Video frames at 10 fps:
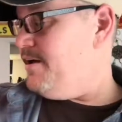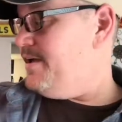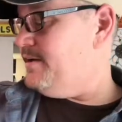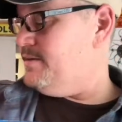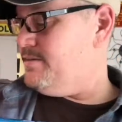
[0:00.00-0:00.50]

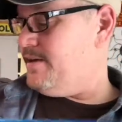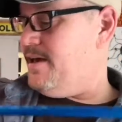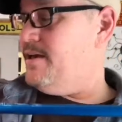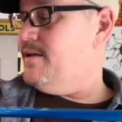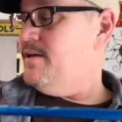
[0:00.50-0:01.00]
right?
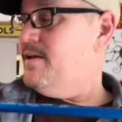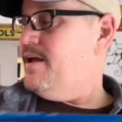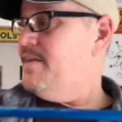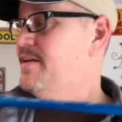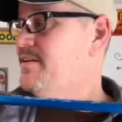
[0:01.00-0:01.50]
Okay,
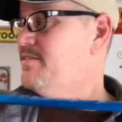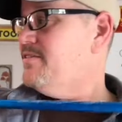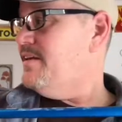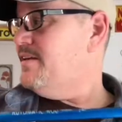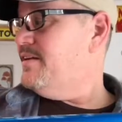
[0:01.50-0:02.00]
and then you
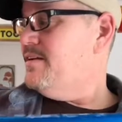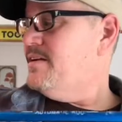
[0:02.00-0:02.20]
sit